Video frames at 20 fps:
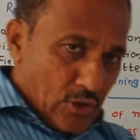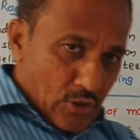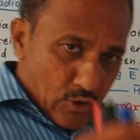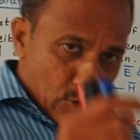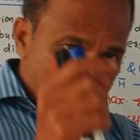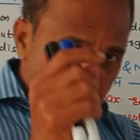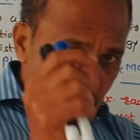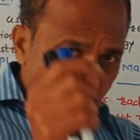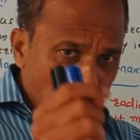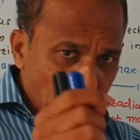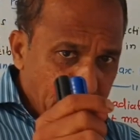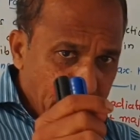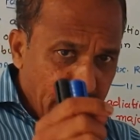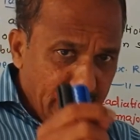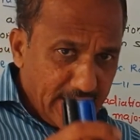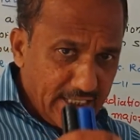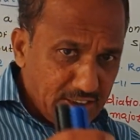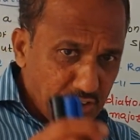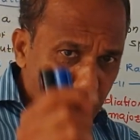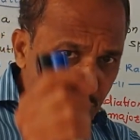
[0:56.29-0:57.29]
So
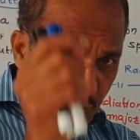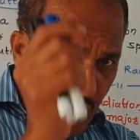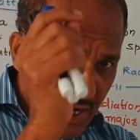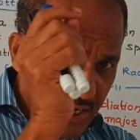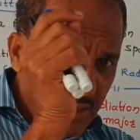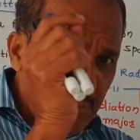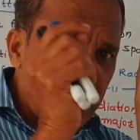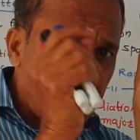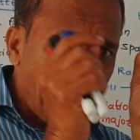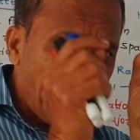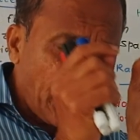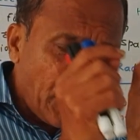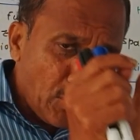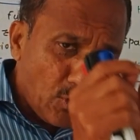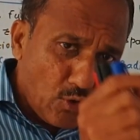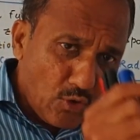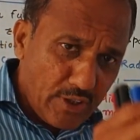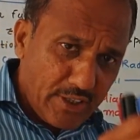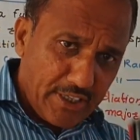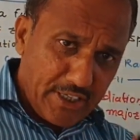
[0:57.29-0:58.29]
there is one
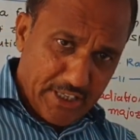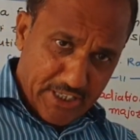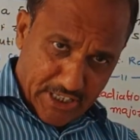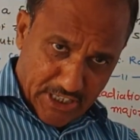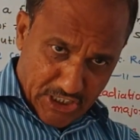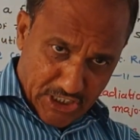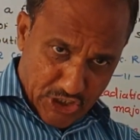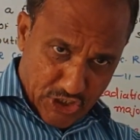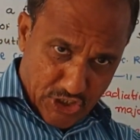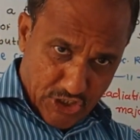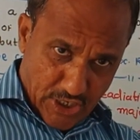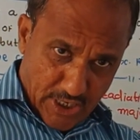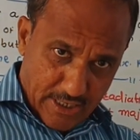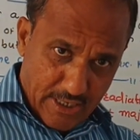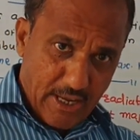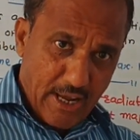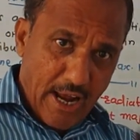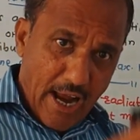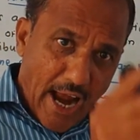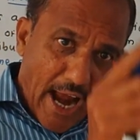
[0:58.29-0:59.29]
particular
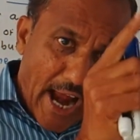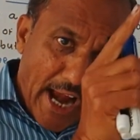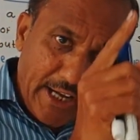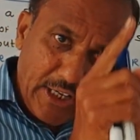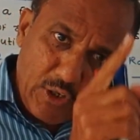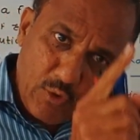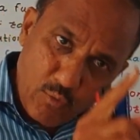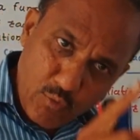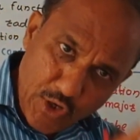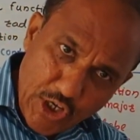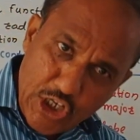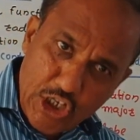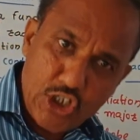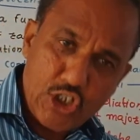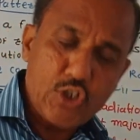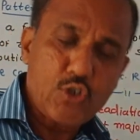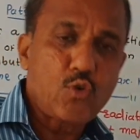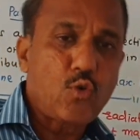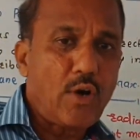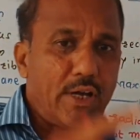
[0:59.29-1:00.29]
direction at
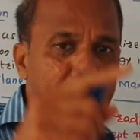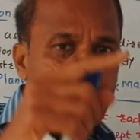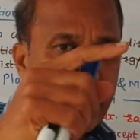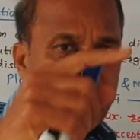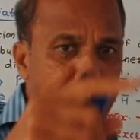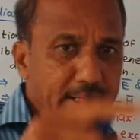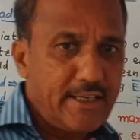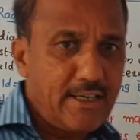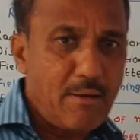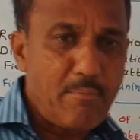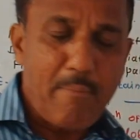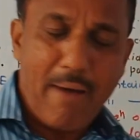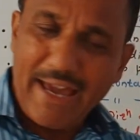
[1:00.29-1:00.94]
which you are getting a